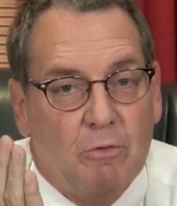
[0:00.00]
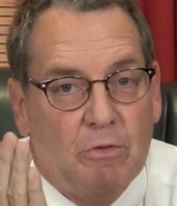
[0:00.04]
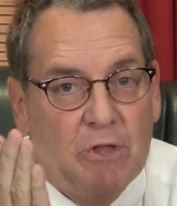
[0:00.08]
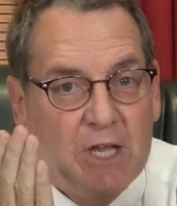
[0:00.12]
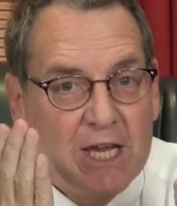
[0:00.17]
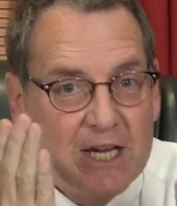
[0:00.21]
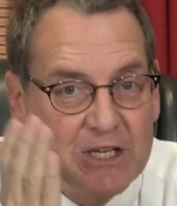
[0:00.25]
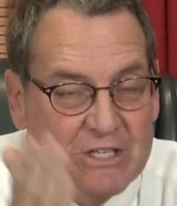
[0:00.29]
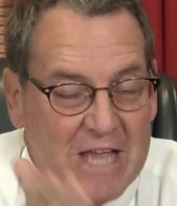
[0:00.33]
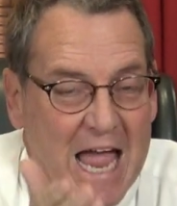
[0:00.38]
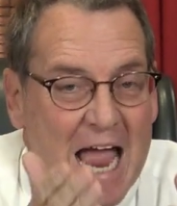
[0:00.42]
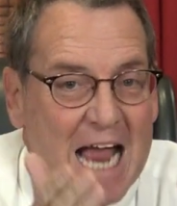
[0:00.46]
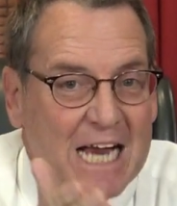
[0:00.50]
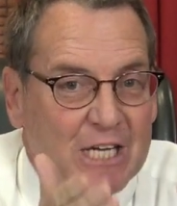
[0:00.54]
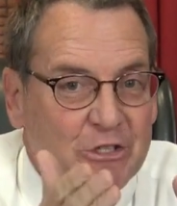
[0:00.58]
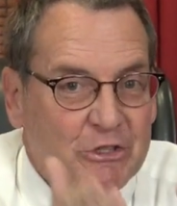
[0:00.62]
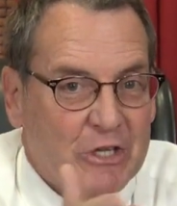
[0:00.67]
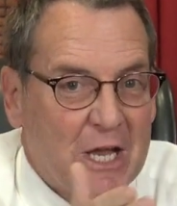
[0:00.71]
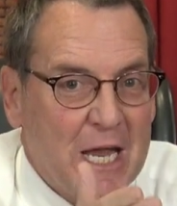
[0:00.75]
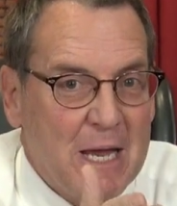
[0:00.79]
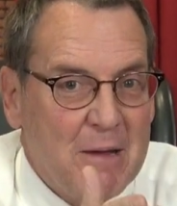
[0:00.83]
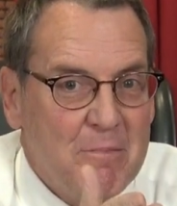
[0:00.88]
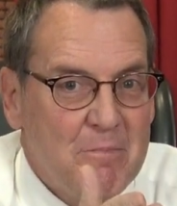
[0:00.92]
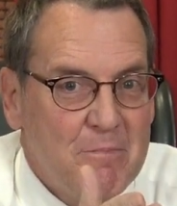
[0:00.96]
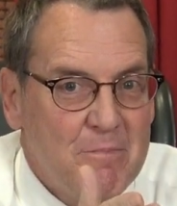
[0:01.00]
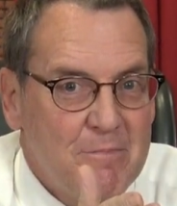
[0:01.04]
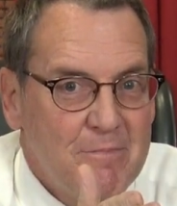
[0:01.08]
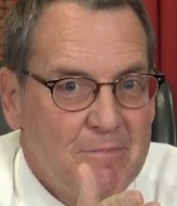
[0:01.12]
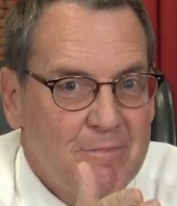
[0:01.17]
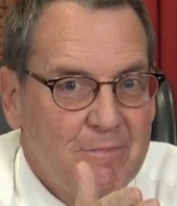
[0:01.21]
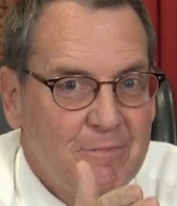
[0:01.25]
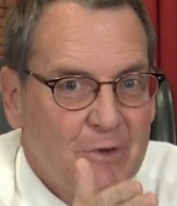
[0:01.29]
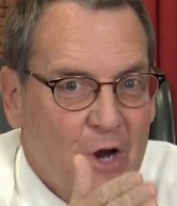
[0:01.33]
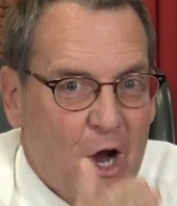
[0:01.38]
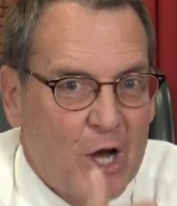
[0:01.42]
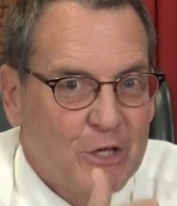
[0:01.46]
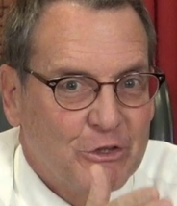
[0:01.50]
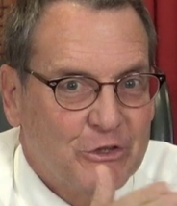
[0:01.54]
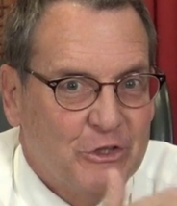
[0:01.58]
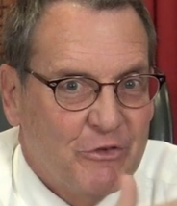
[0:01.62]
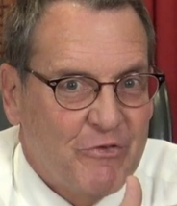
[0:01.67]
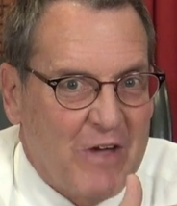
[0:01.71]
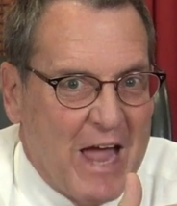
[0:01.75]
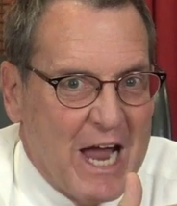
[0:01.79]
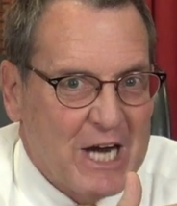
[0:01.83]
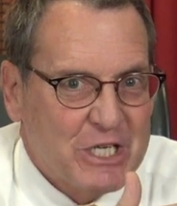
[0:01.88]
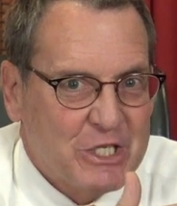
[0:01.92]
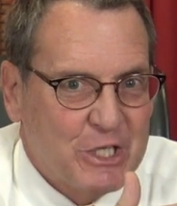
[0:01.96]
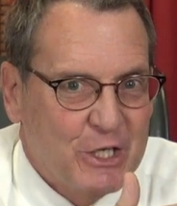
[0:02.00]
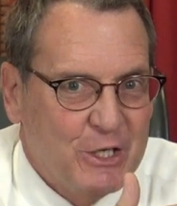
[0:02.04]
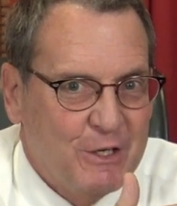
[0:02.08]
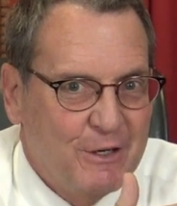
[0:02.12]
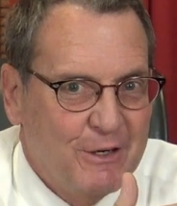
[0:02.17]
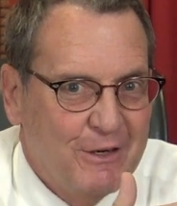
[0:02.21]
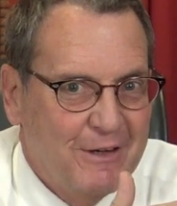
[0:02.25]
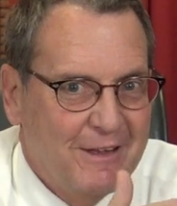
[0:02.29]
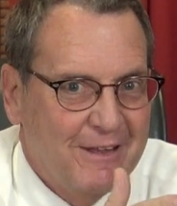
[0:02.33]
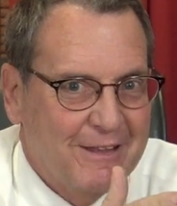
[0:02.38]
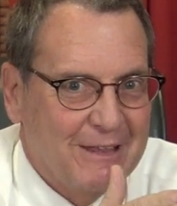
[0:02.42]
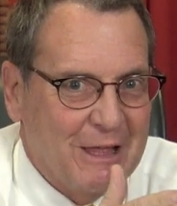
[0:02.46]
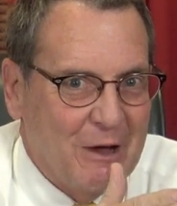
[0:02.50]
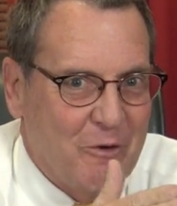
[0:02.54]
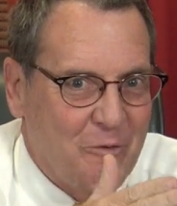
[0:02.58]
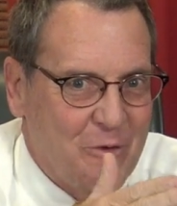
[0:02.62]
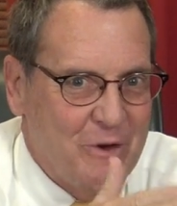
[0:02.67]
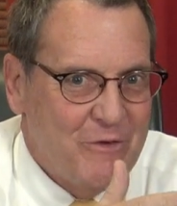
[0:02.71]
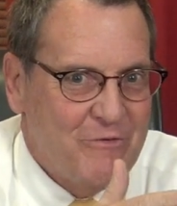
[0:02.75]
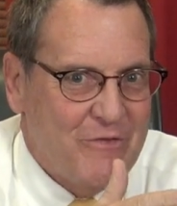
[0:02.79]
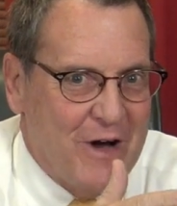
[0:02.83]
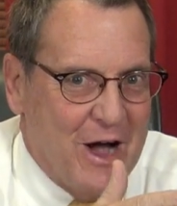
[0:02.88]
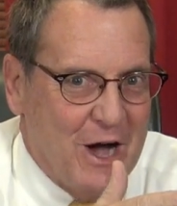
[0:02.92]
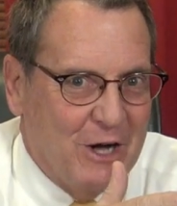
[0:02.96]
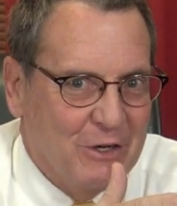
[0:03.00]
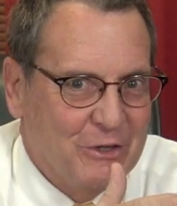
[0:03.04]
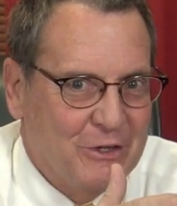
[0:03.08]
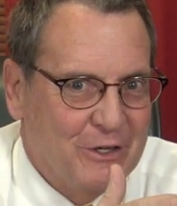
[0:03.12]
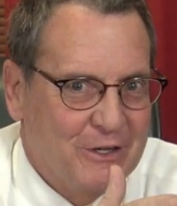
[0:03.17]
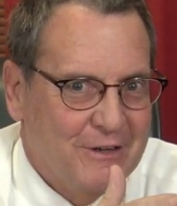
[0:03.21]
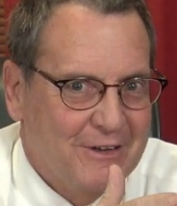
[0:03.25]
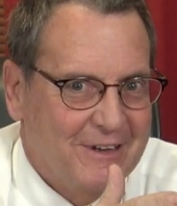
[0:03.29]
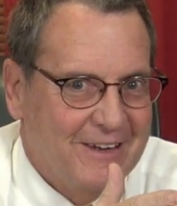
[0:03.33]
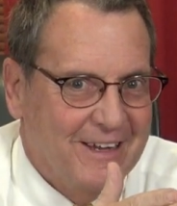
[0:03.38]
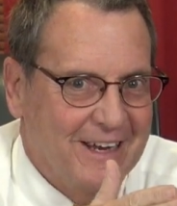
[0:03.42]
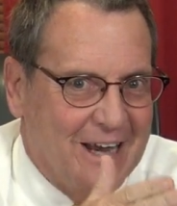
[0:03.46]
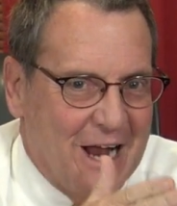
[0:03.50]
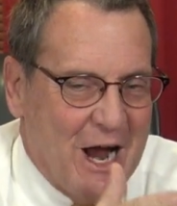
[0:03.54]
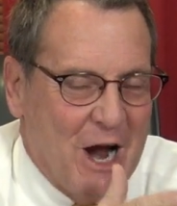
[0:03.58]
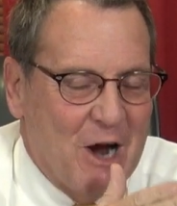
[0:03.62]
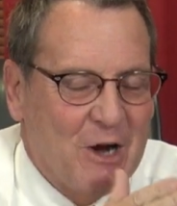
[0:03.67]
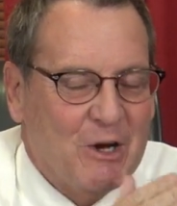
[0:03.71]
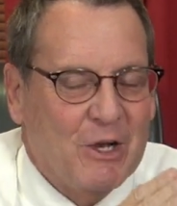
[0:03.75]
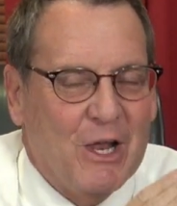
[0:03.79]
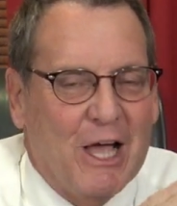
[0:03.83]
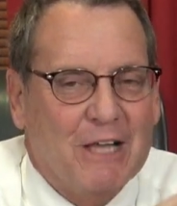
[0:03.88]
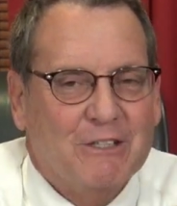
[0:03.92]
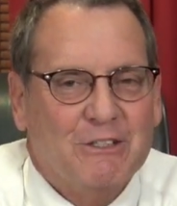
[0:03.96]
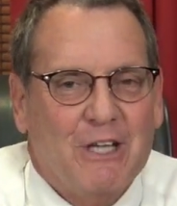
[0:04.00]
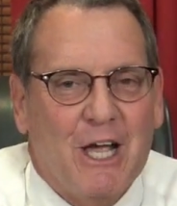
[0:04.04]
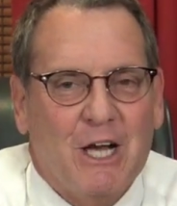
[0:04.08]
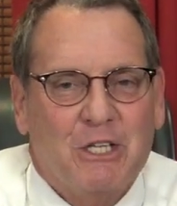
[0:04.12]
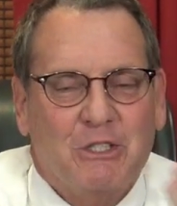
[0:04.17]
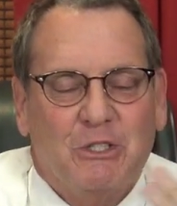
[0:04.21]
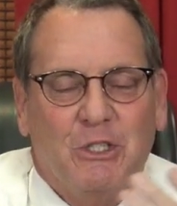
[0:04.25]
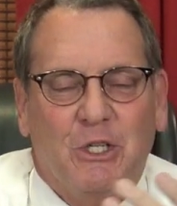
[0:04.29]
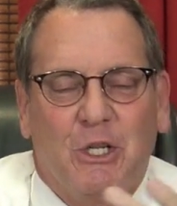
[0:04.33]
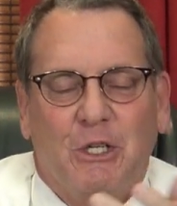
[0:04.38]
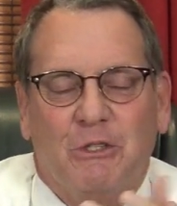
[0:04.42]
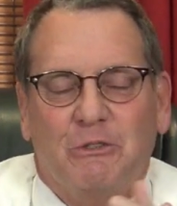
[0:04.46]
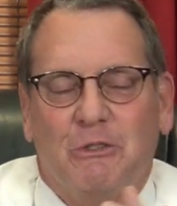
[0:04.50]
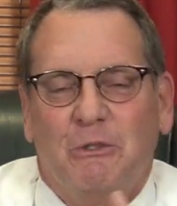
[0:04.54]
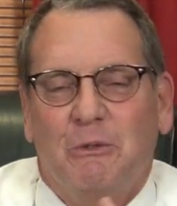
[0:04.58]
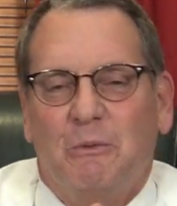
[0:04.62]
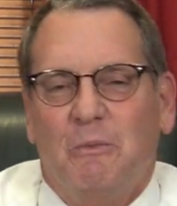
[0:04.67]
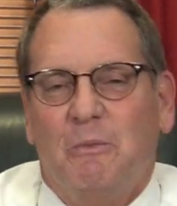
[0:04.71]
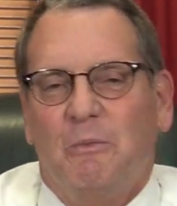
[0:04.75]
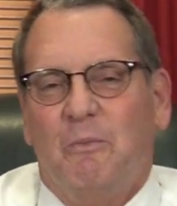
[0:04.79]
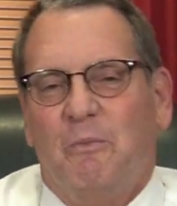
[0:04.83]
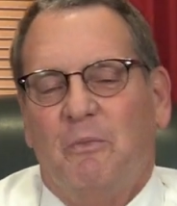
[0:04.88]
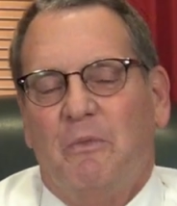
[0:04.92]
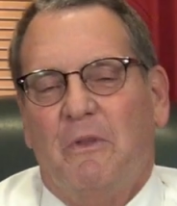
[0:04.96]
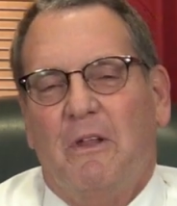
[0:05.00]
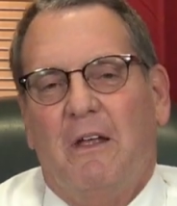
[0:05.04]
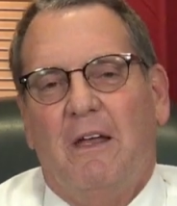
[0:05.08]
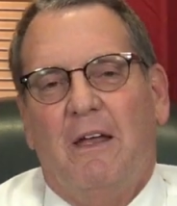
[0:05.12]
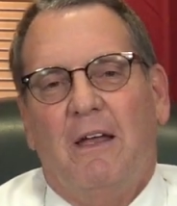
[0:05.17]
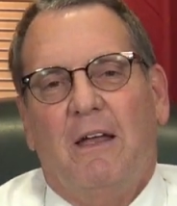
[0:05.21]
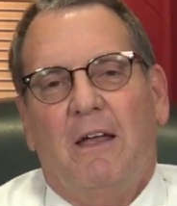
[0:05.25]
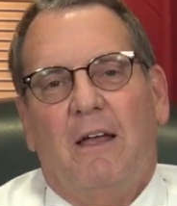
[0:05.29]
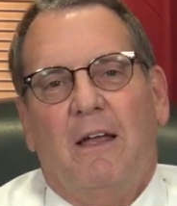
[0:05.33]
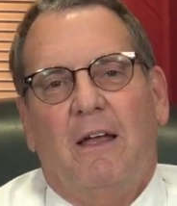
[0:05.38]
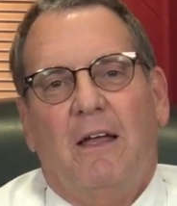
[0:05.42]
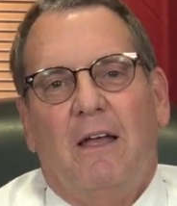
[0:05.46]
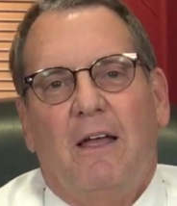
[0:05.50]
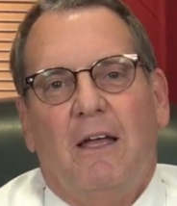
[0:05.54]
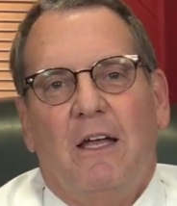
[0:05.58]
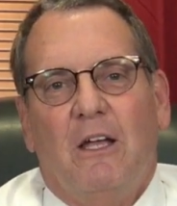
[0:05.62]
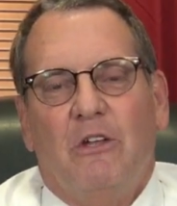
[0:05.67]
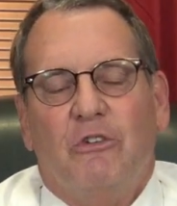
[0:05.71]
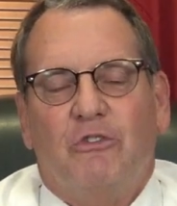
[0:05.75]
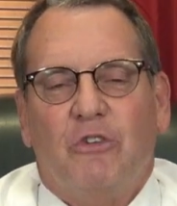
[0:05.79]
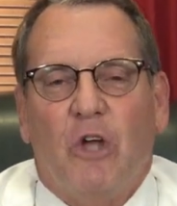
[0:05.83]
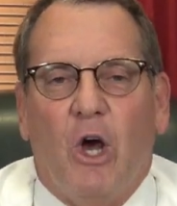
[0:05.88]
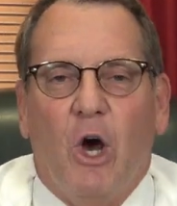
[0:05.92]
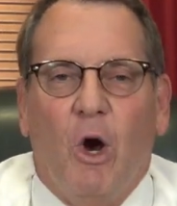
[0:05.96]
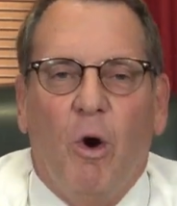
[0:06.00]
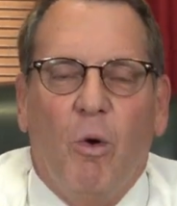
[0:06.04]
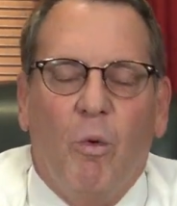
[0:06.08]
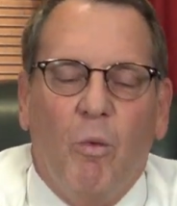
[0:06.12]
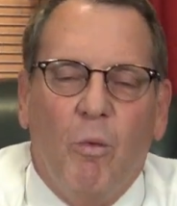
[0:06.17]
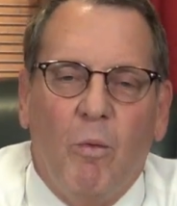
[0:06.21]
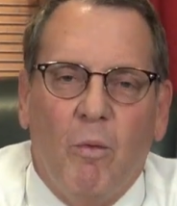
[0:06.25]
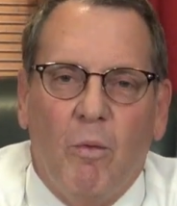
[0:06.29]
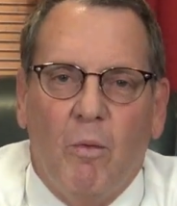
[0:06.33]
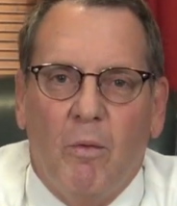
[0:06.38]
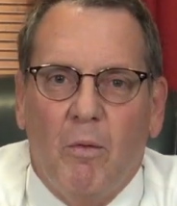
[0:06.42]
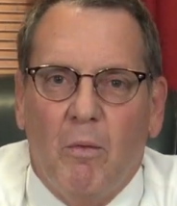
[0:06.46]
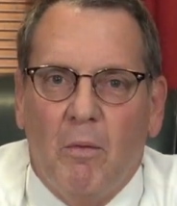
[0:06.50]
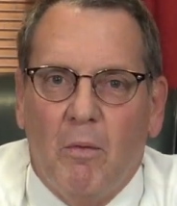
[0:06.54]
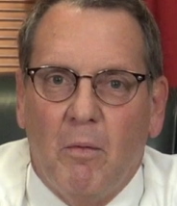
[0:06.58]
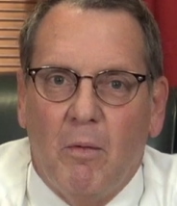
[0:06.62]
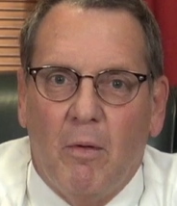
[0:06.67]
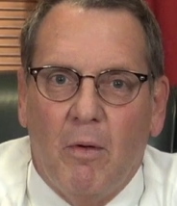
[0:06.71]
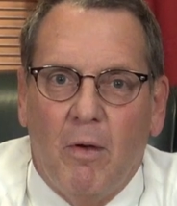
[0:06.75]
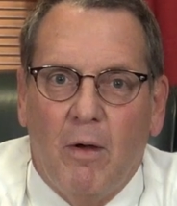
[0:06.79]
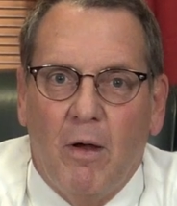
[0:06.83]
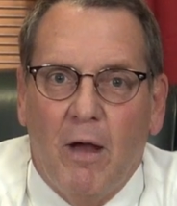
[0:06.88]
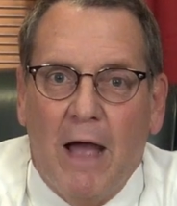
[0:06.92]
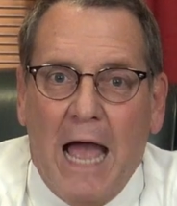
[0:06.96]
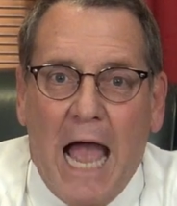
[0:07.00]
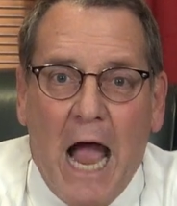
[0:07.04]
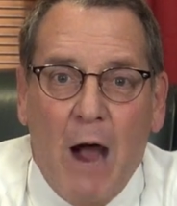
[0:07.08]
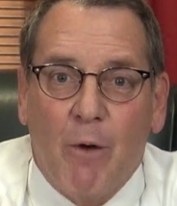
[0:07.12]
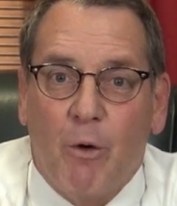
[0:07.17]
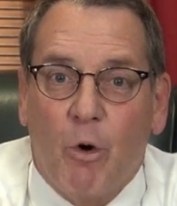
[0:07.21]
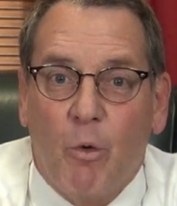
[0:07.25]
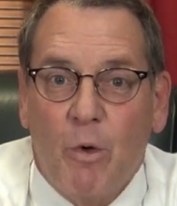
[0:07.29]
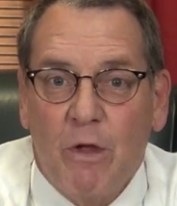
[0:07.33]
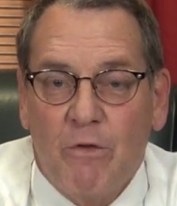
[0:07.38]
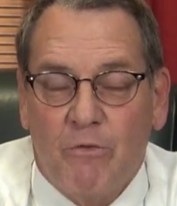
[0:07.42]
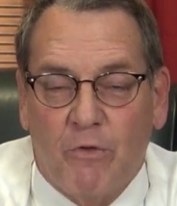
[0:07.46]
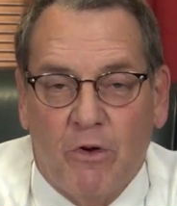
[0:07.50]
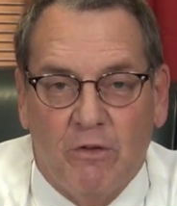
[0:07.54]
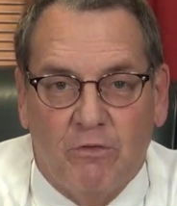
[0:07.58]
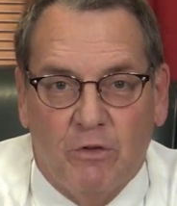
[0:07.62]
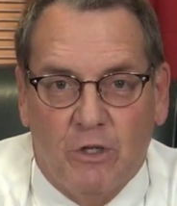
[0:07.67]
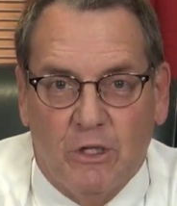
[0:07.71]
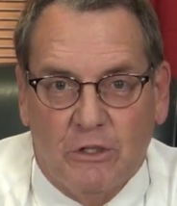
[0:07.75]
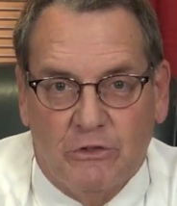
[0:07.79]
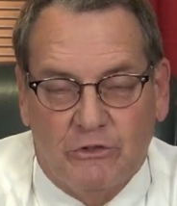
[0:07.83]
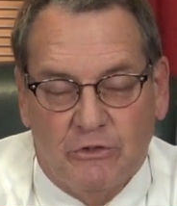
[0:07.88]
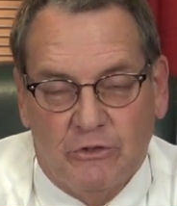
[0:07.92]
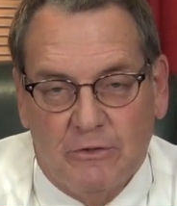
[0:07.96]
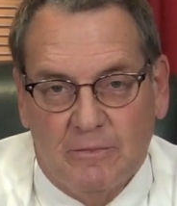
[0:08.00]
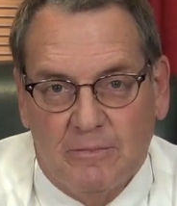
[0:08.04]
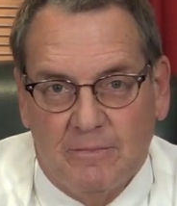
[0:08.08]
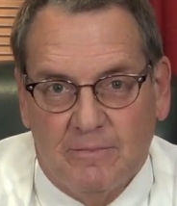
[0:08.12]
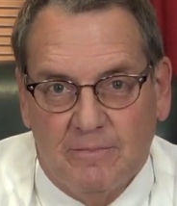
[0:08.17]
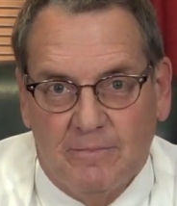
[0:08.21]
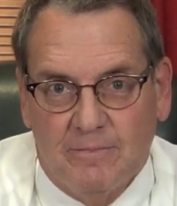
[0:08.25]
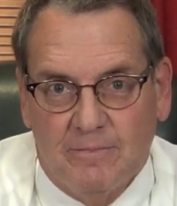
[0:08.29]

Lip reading: The exact same causes of action that we filed in our class action lawsuit. So, how are we frivolous?